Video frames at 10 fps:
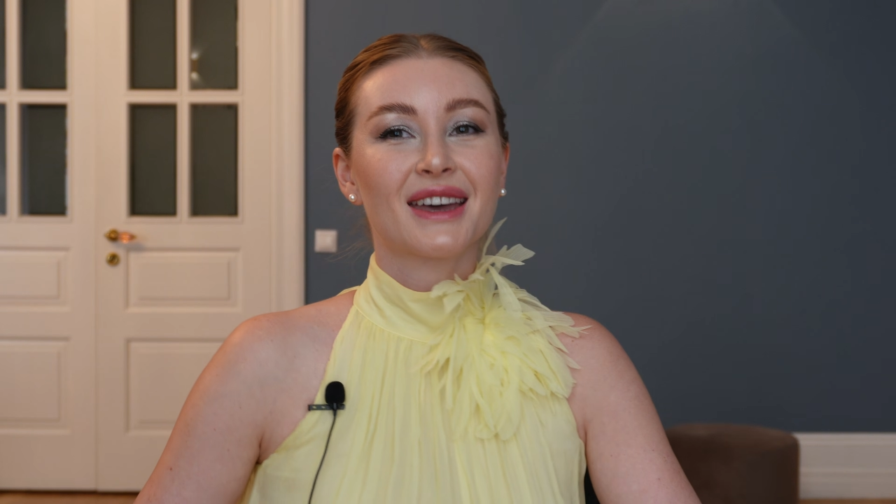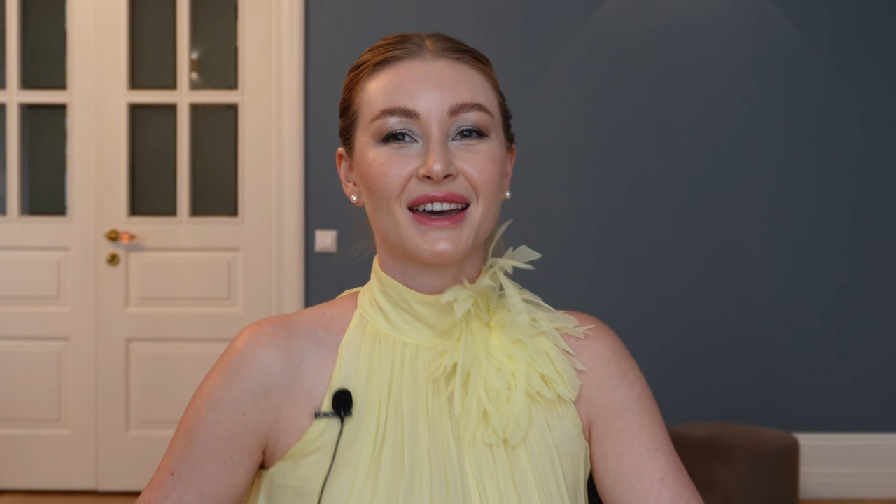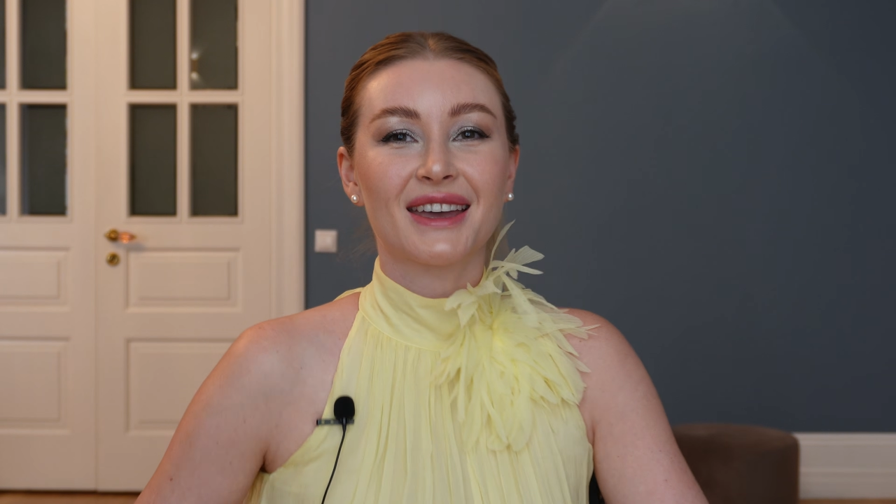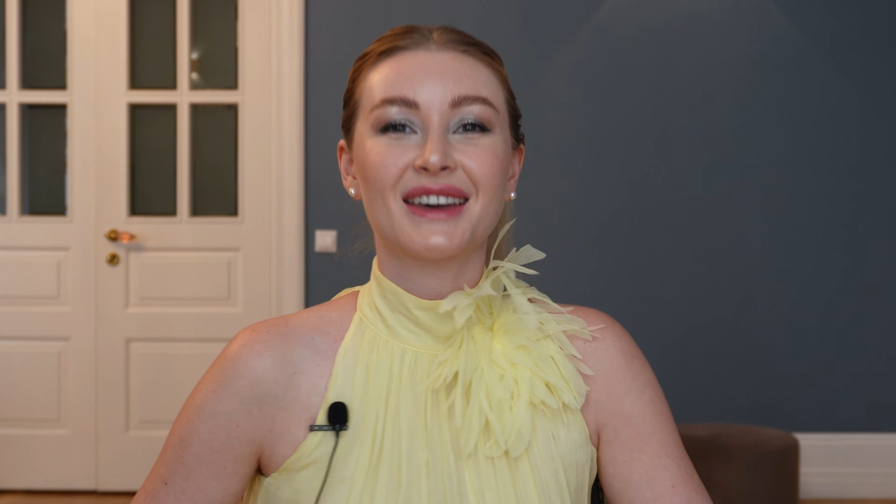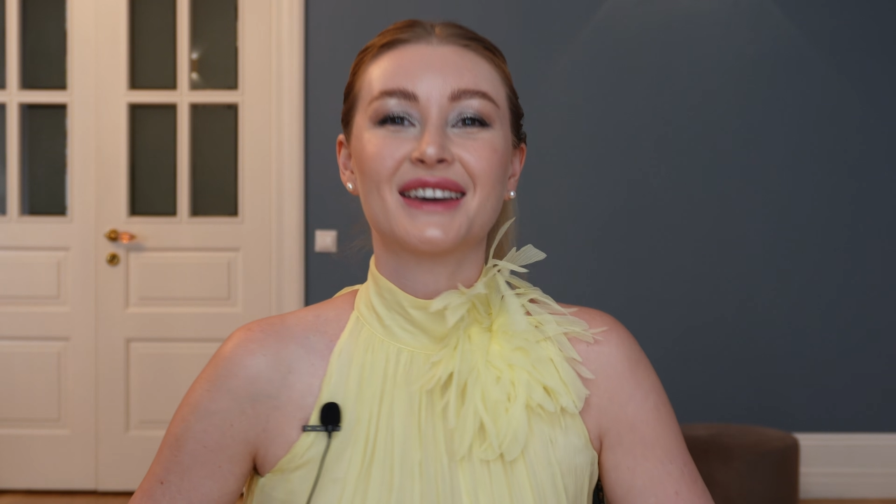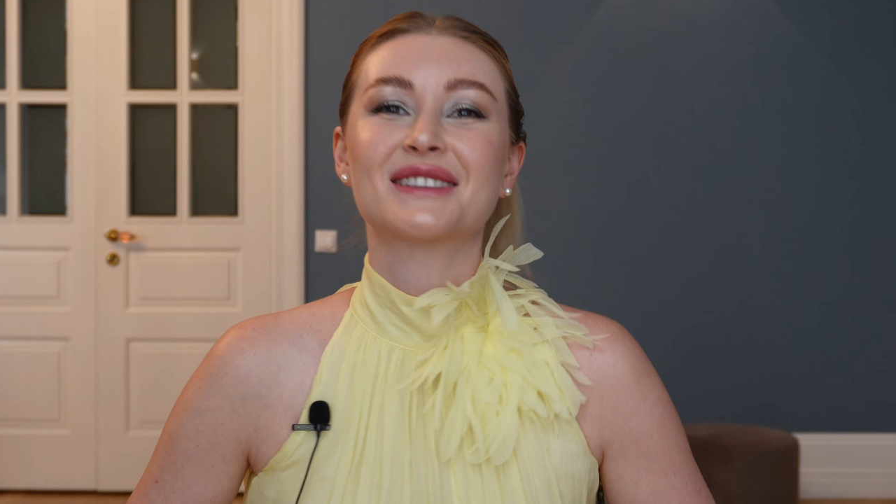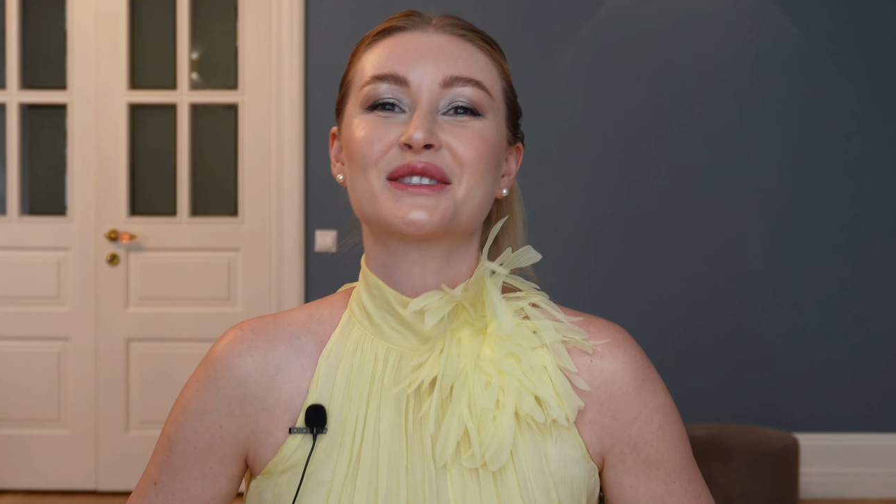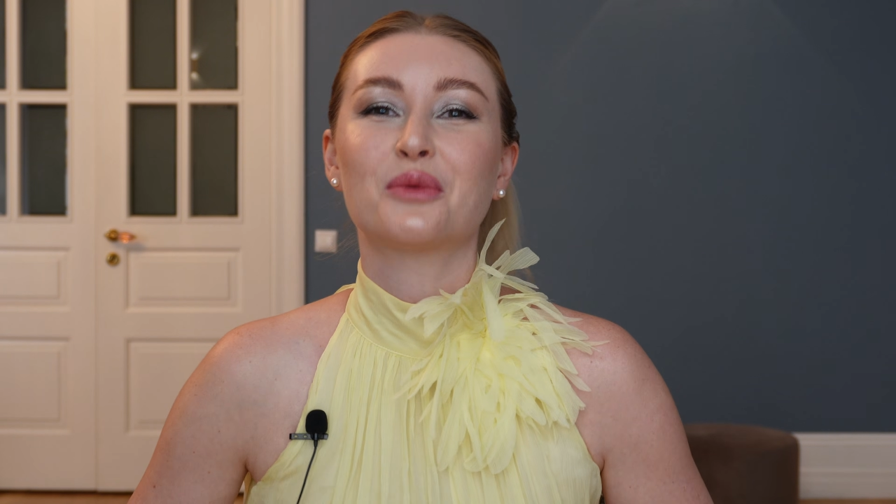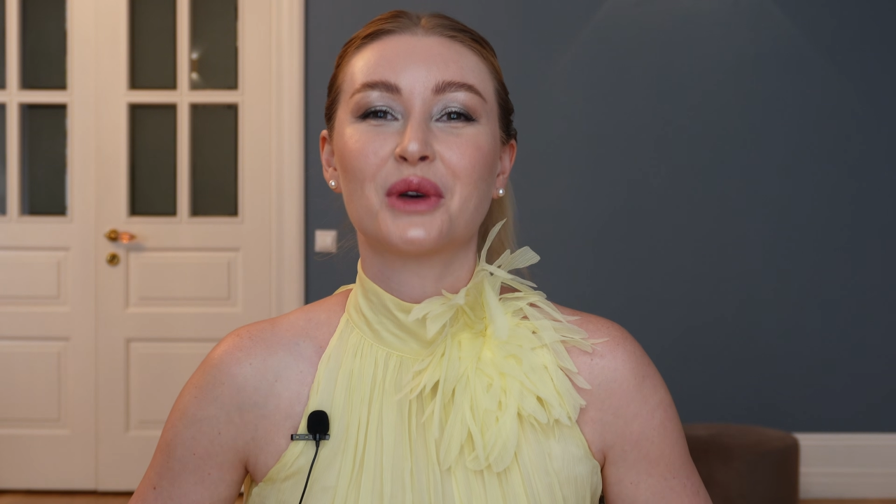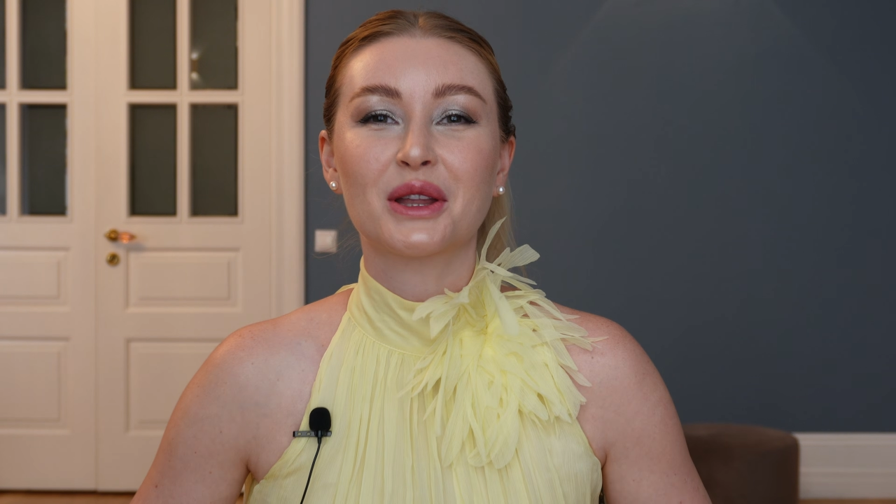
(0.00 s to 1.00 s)
Hi
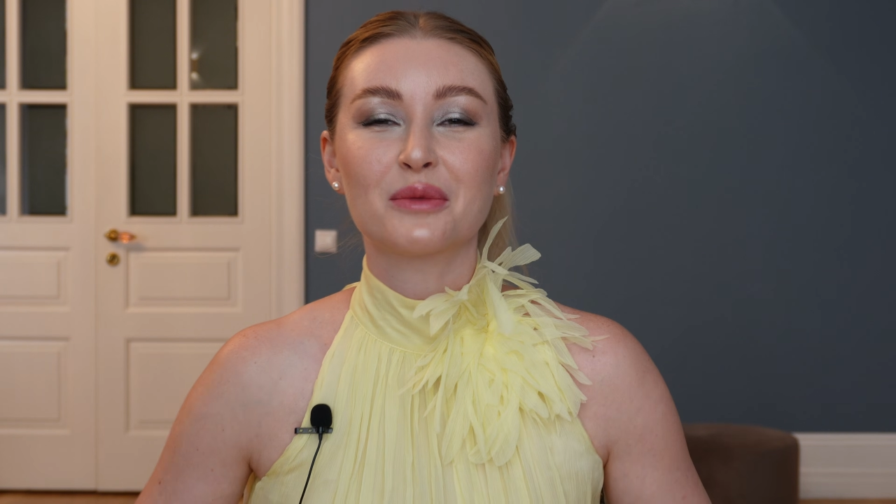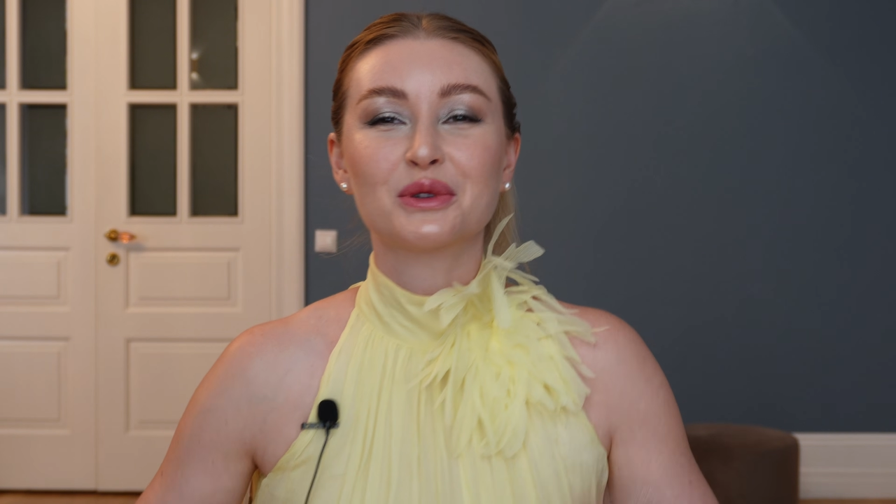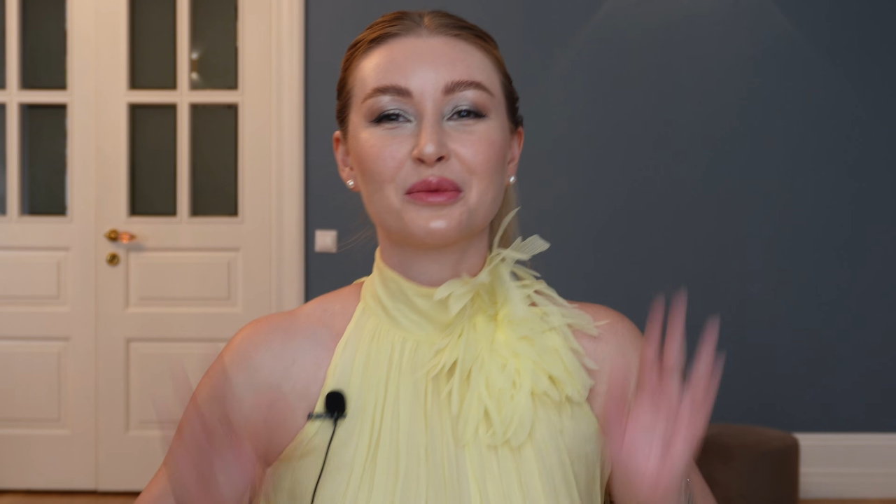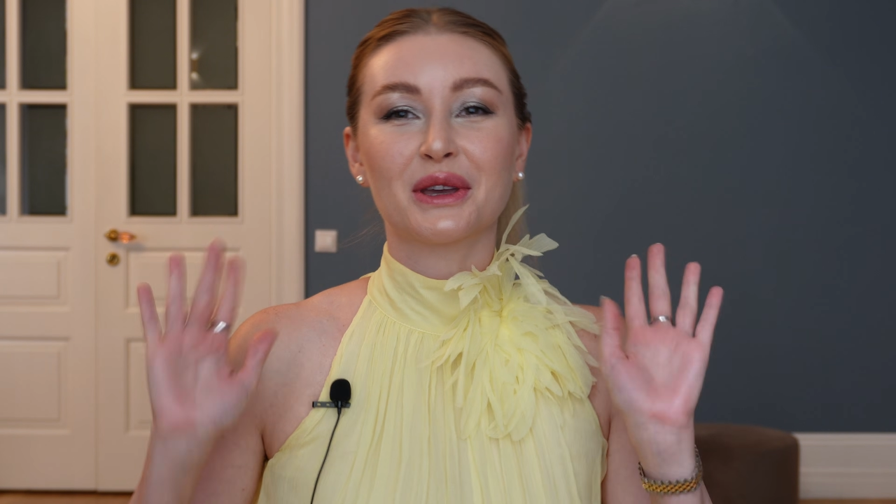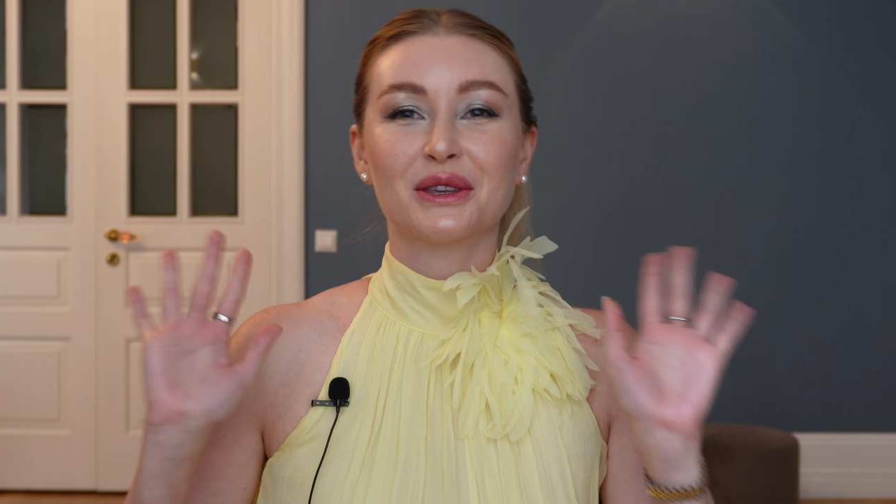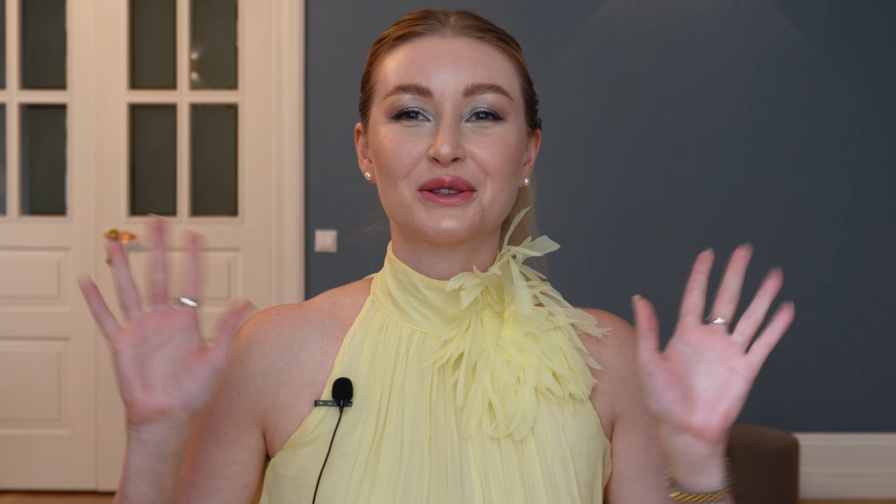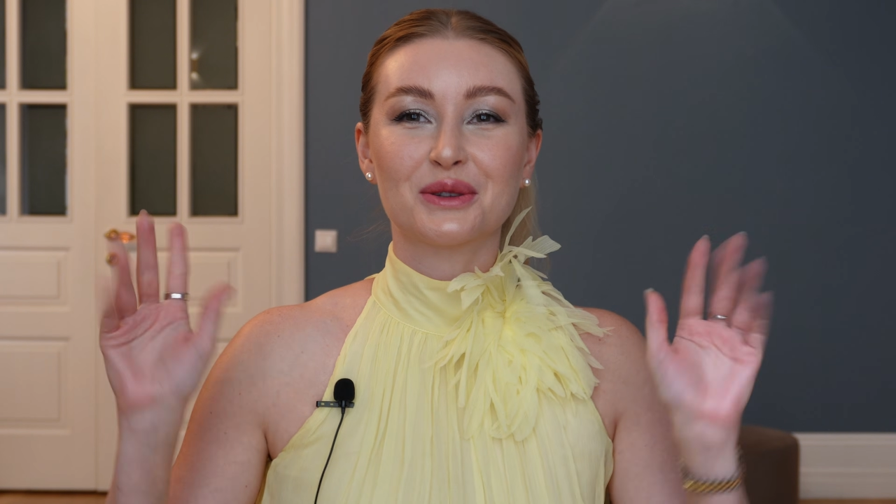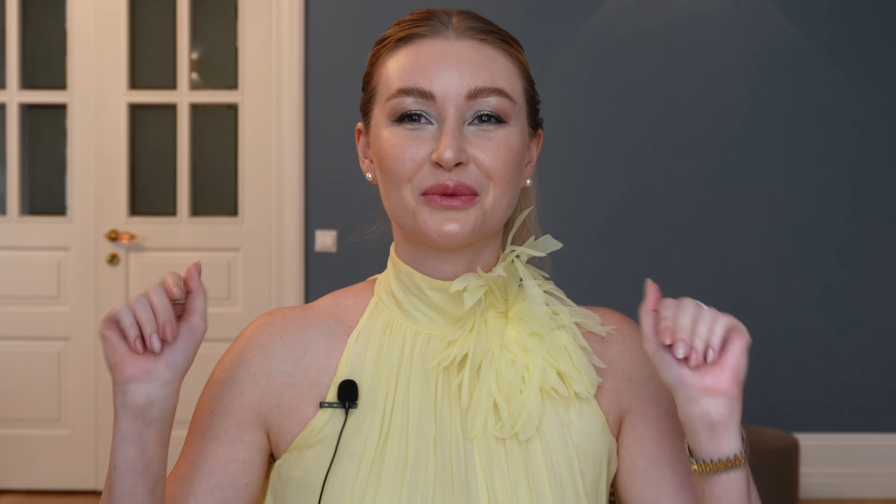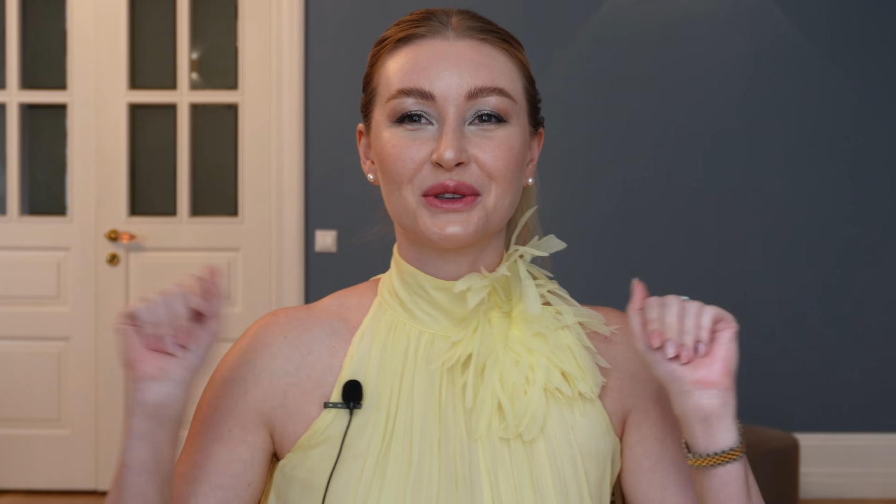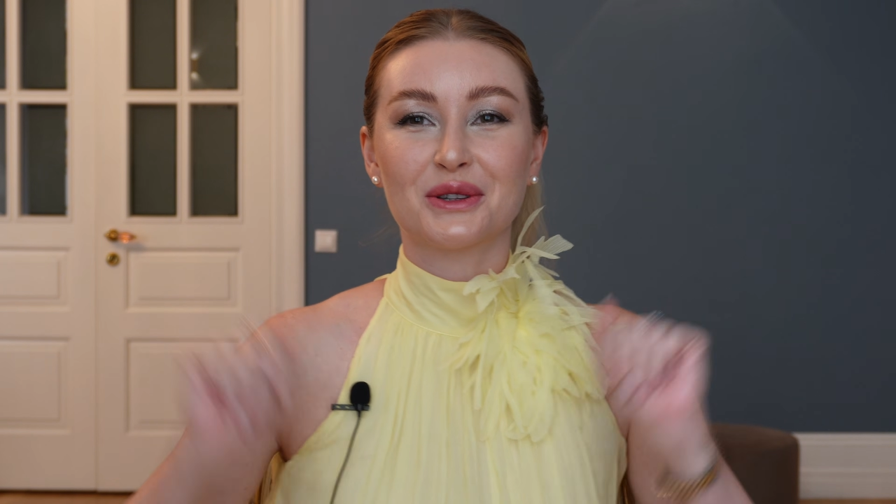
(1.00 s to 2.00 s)
guys, welcome to my
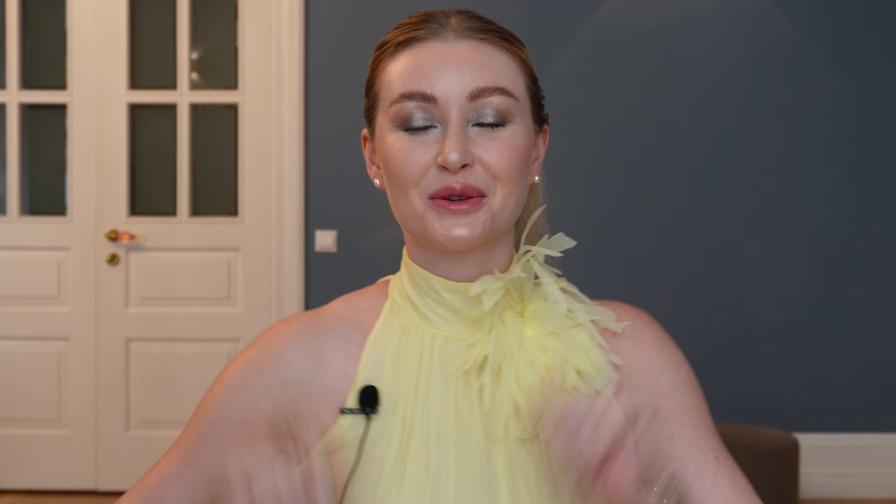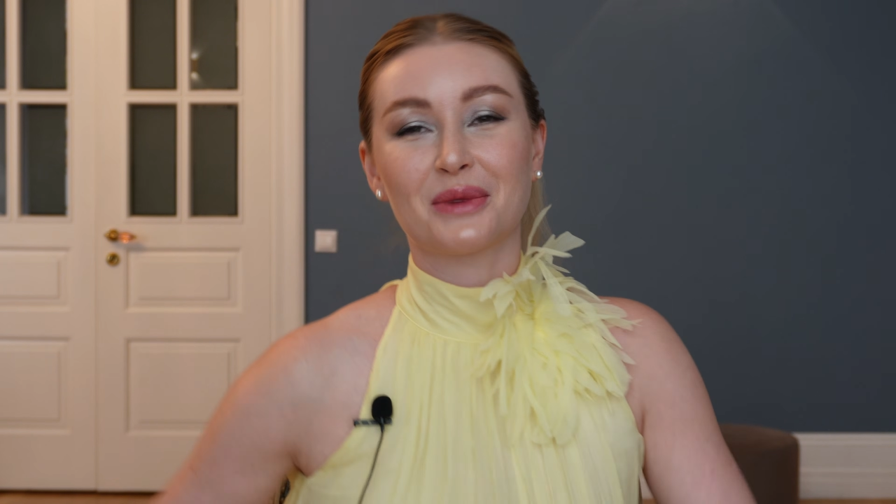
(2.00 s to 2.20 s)
YouTube video.